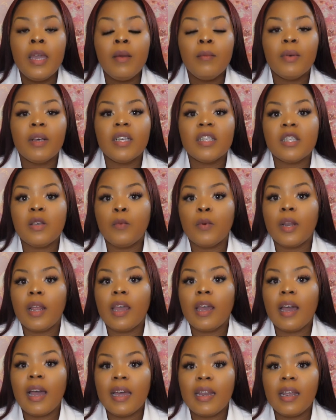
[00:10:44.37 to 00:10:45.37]
because it would
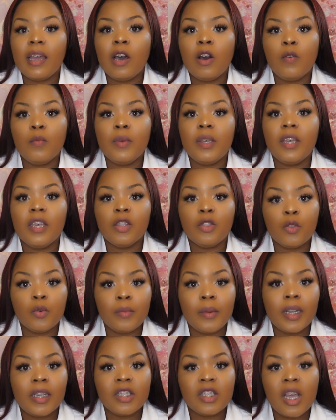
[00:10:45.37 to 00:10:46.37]
have kind of helped me get through
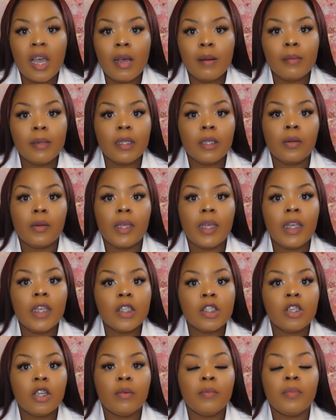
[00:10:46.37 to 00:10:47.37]
my job a little
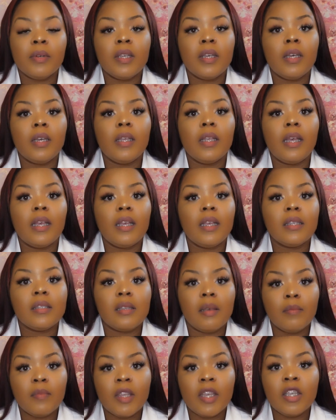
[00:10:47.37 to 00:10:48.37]
easier. But
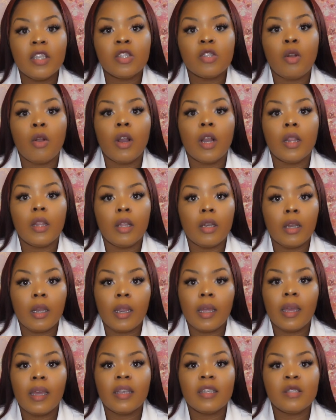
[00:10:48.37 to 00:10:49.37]
some things are
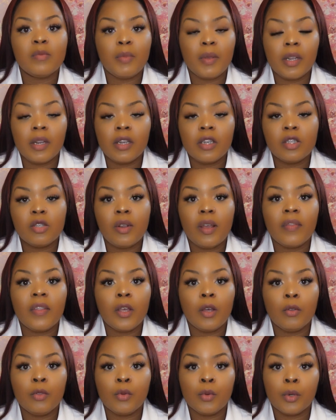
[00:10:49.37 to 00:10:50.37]
learning experience. You have to
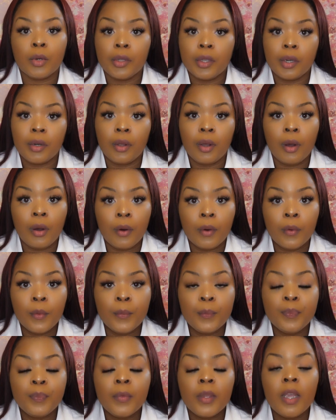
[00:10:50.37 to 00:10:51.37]
go through it on your
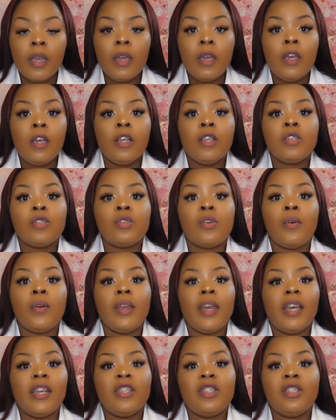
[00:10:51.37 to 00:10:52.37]
own. So
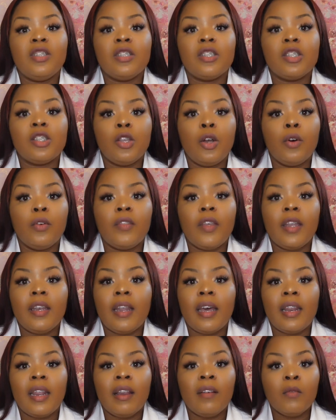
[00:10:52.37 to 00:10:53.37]
yes, just know that
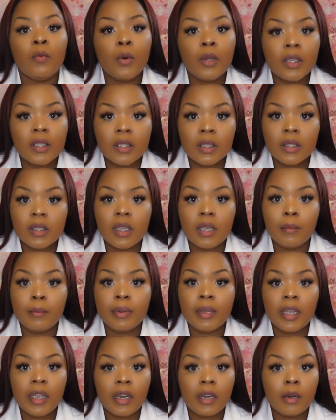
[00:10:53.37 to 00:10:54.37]
not everyone is a team
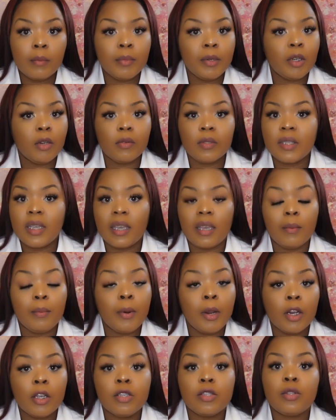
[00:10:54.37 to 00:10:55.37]
player, but don't take it
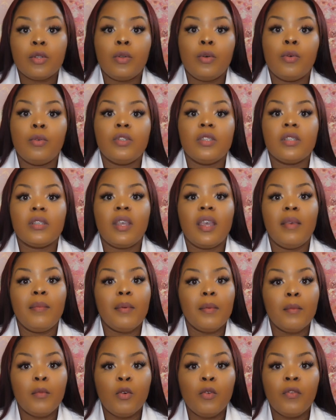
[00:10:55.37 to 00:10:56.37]
personal. Just keep
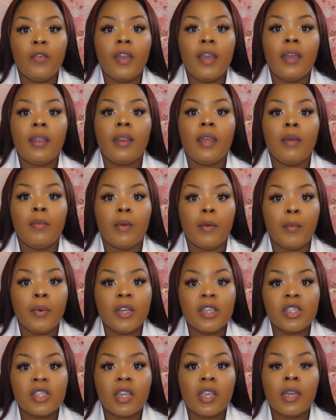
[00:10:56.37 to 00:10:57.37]
it moving, keep it
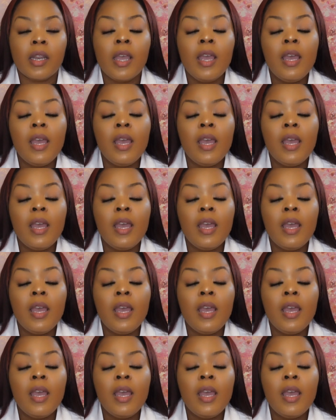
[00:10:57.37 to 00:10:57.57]
pushing,